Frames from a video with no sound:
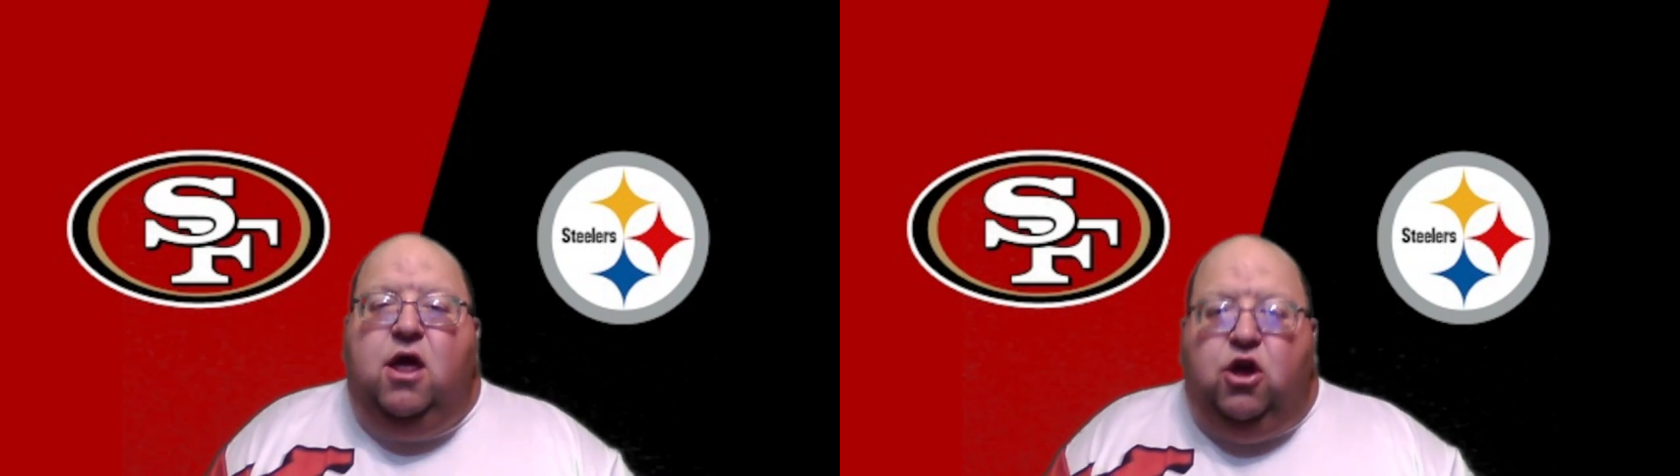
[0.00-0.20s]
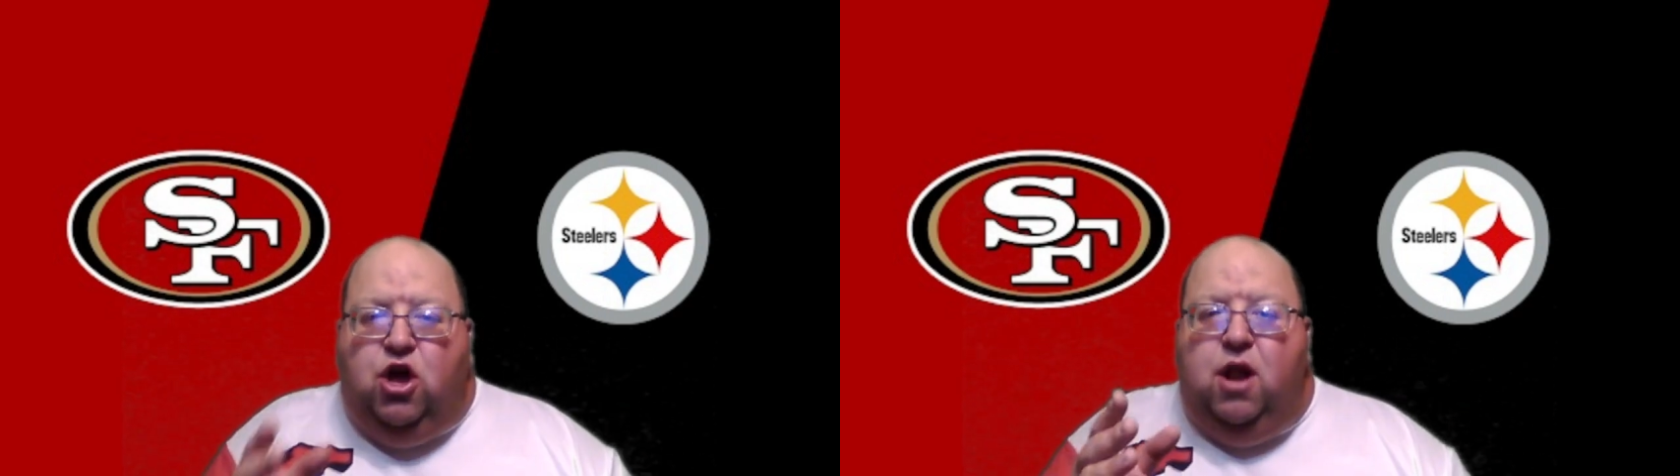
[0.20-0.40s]

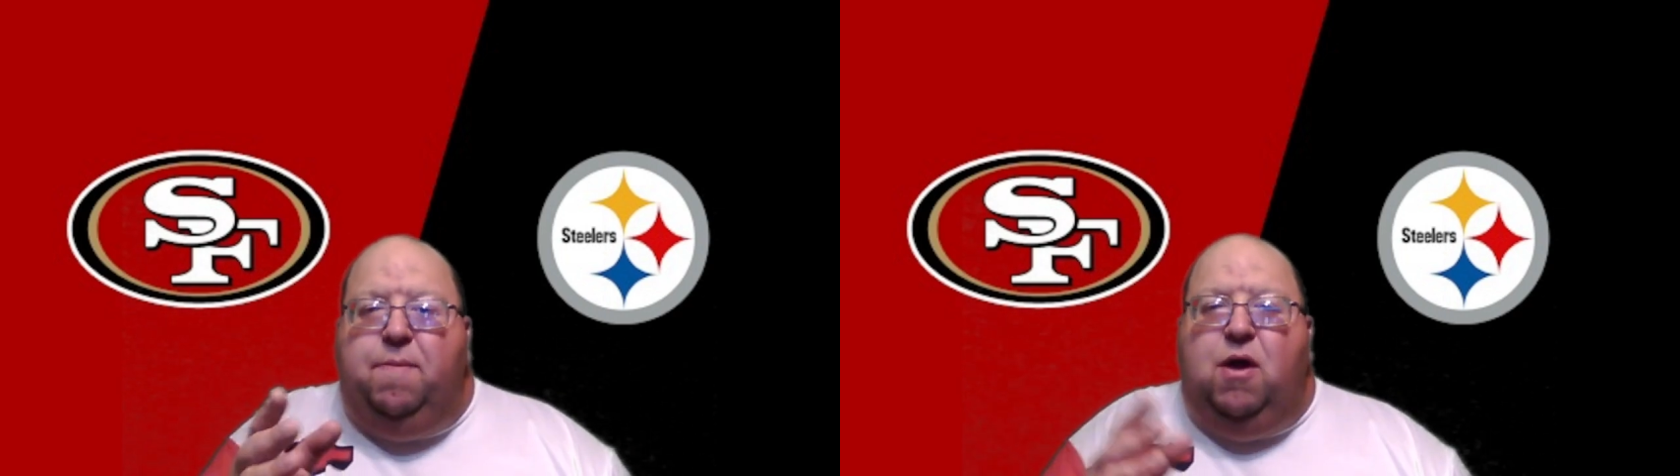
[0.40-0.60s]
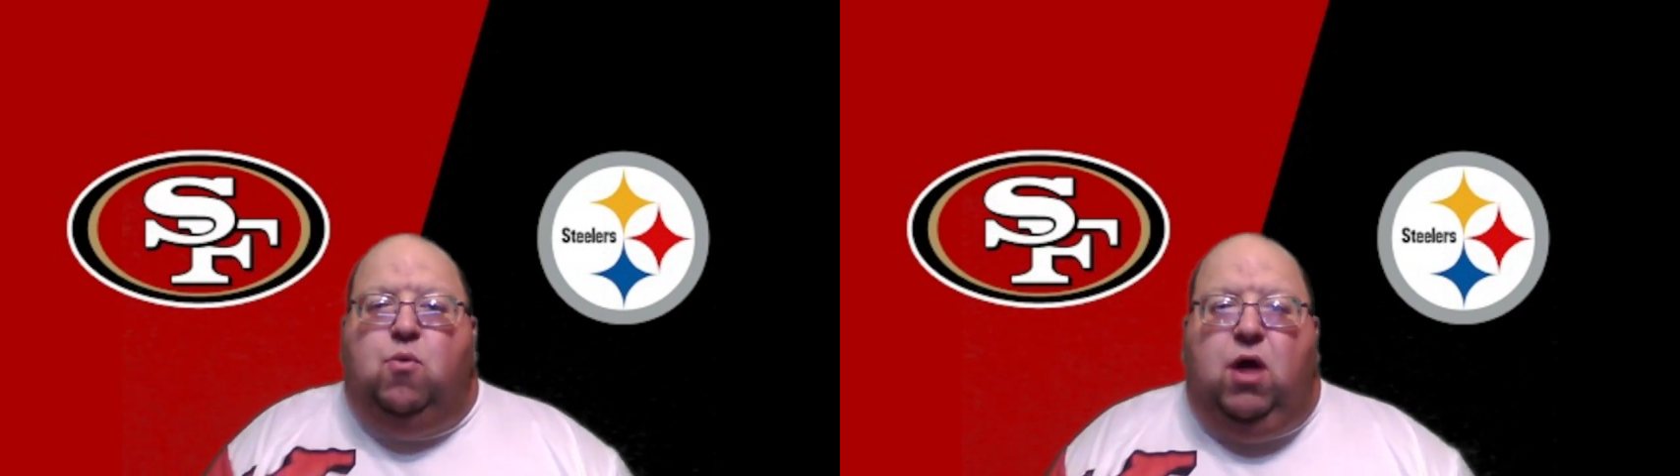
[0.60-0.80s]
Going to
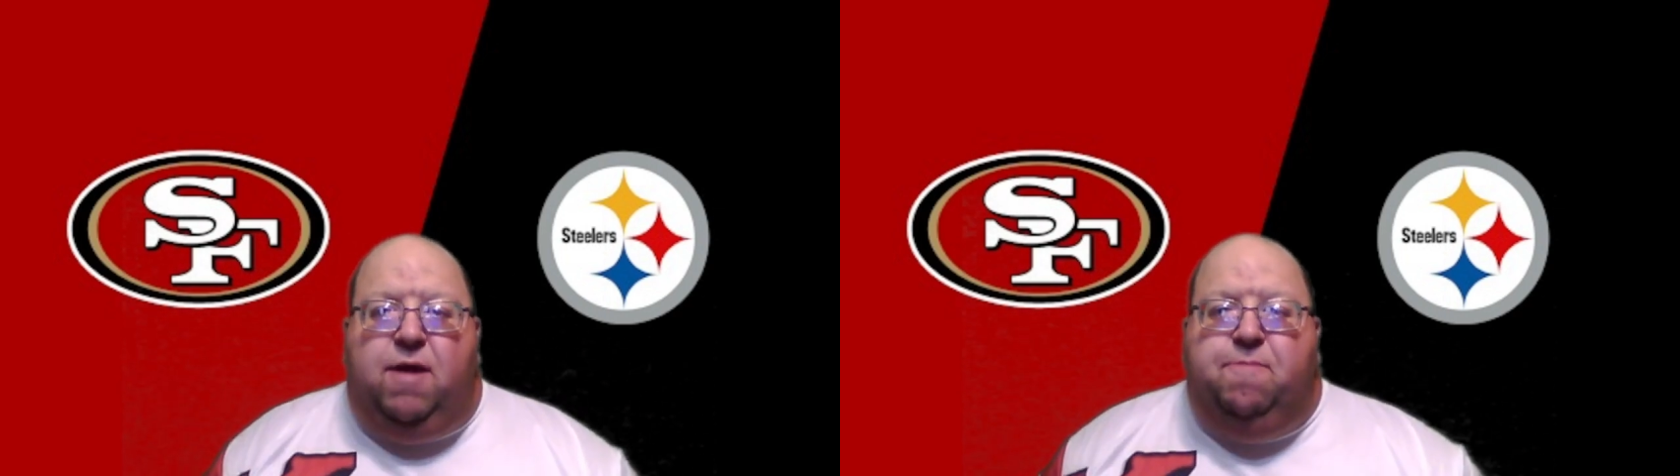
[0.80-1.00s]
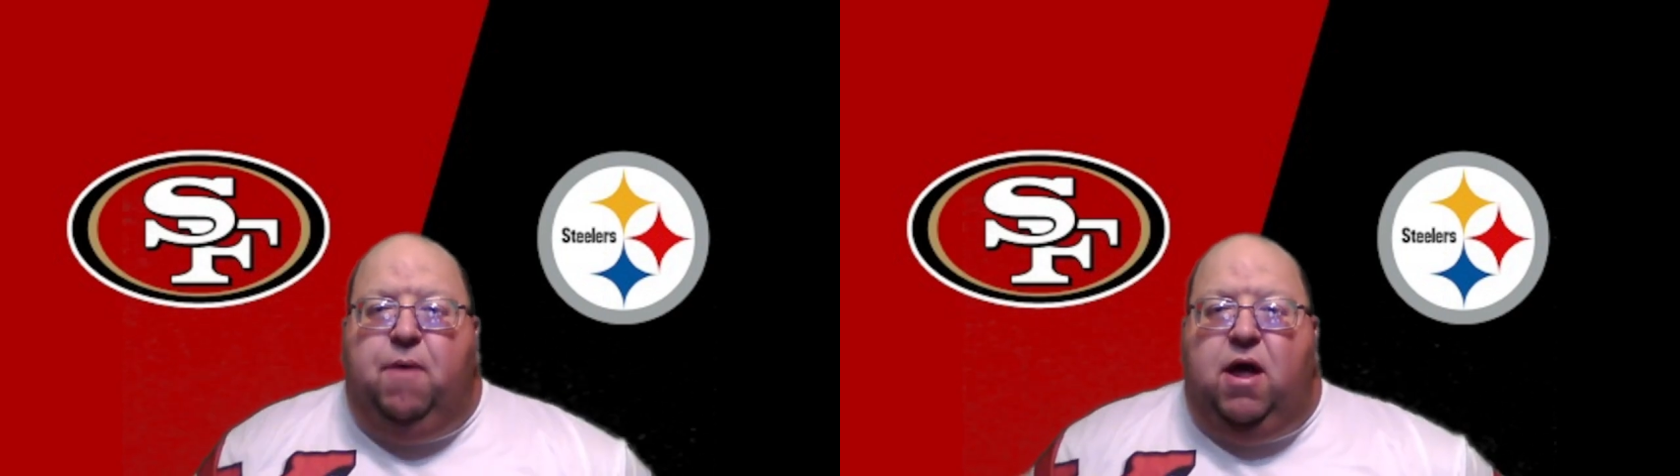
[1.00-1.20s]
be a
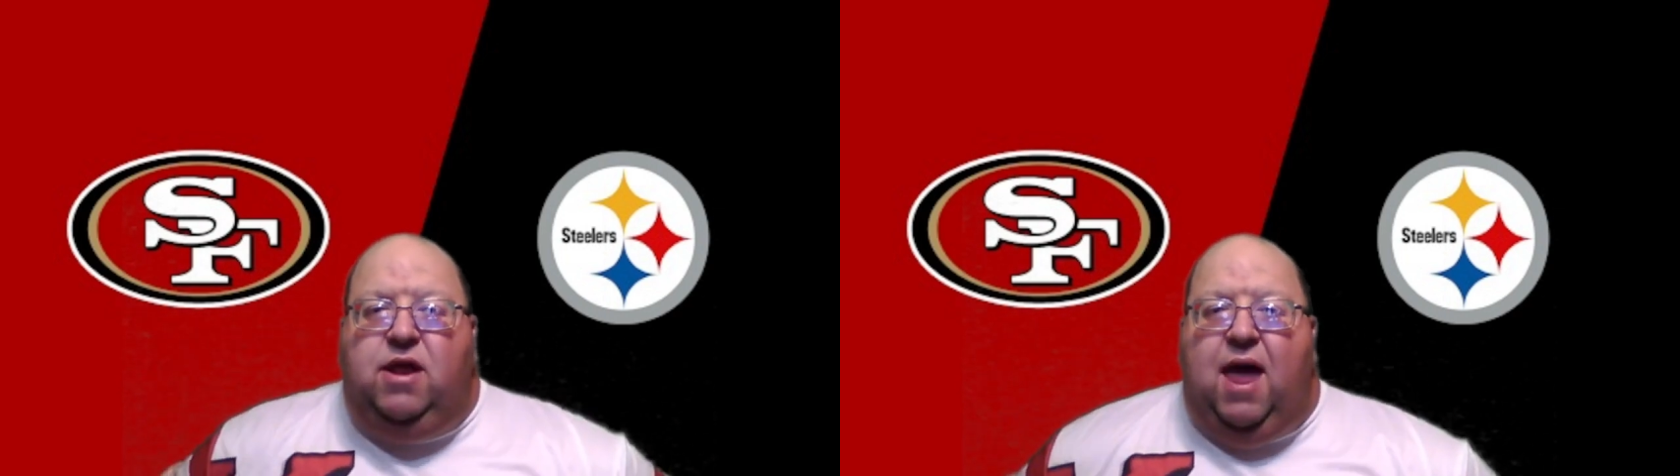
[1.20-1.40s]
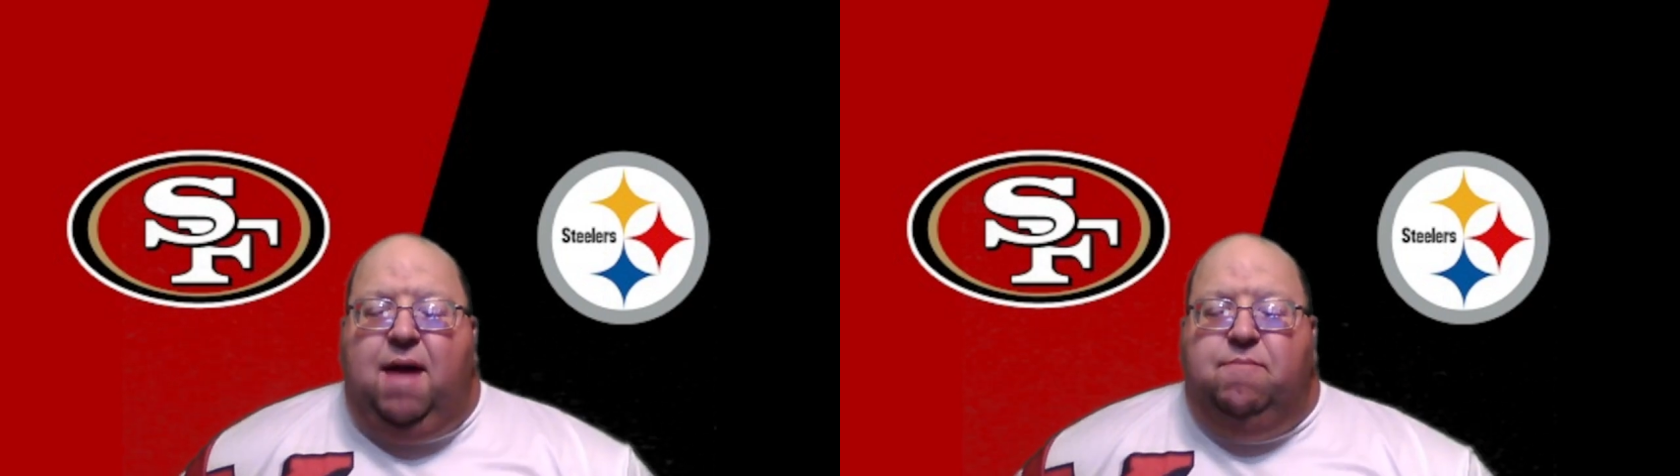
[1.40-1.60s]
really fun
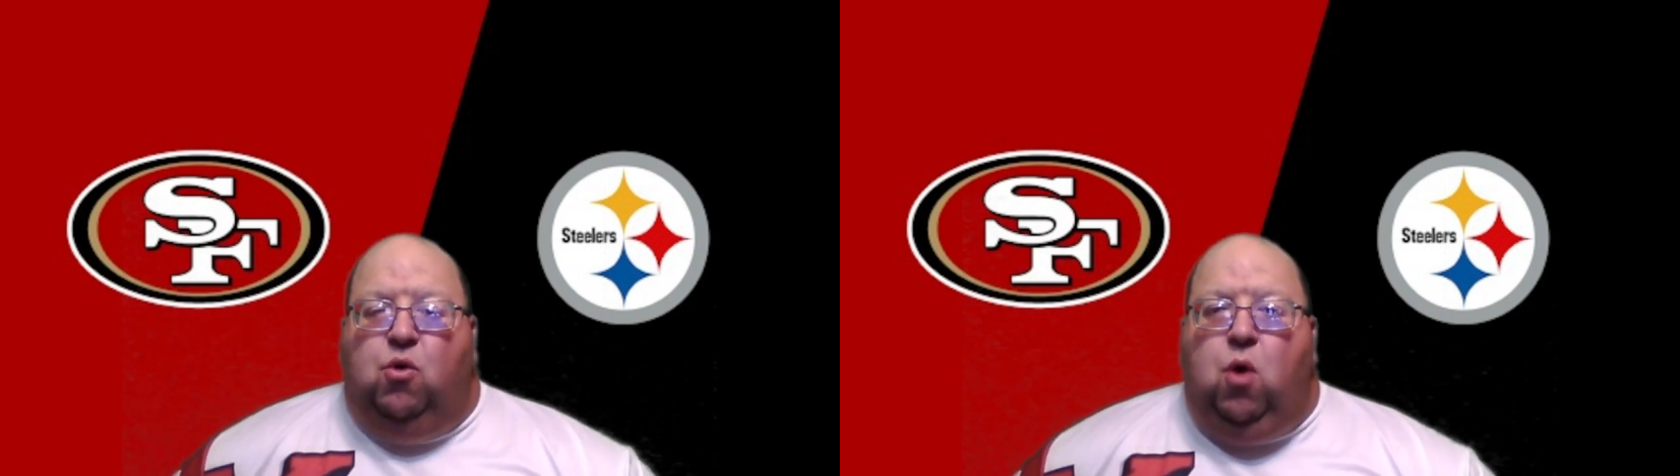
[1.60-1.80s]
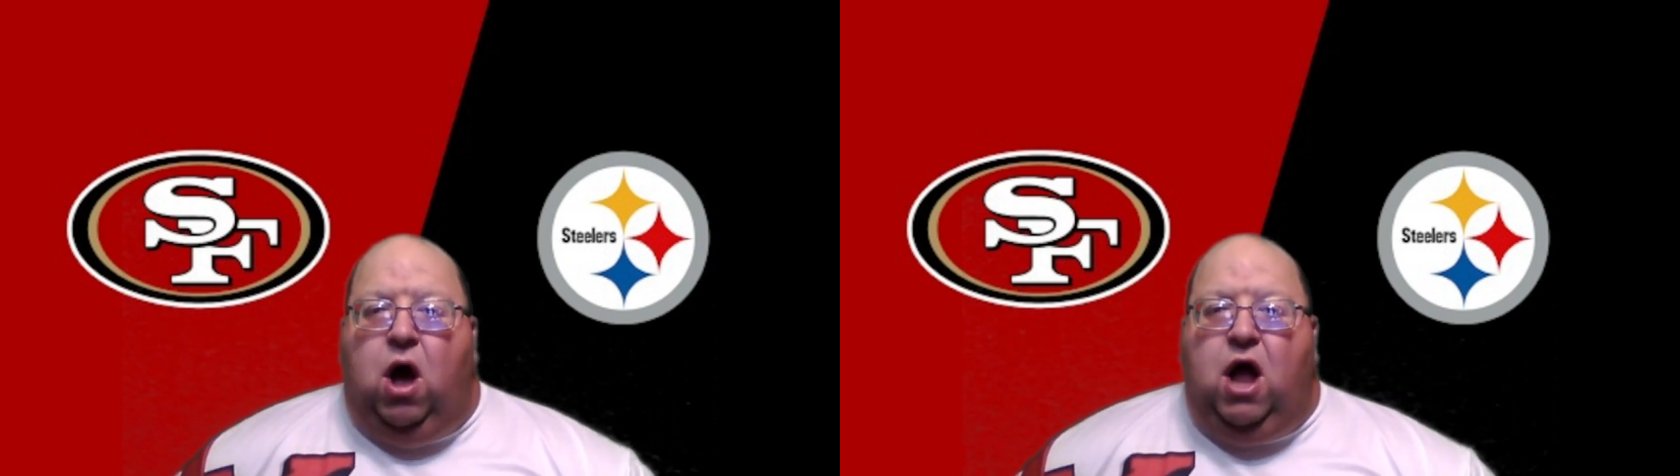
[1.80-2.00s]
game to
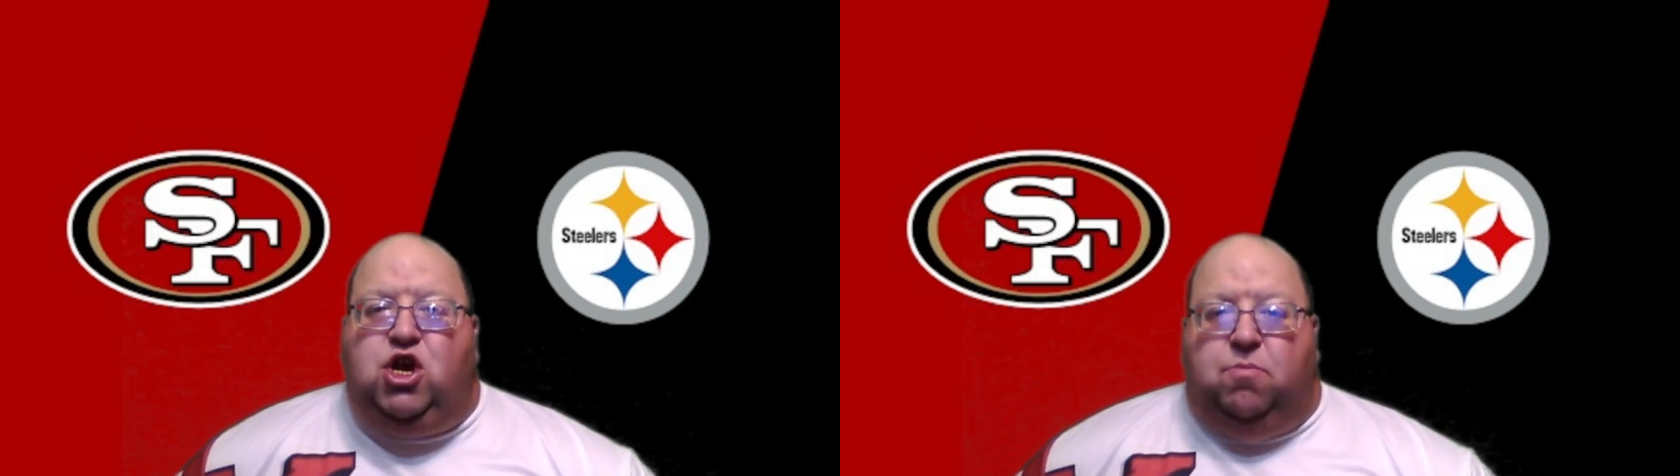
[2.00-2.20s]
watch.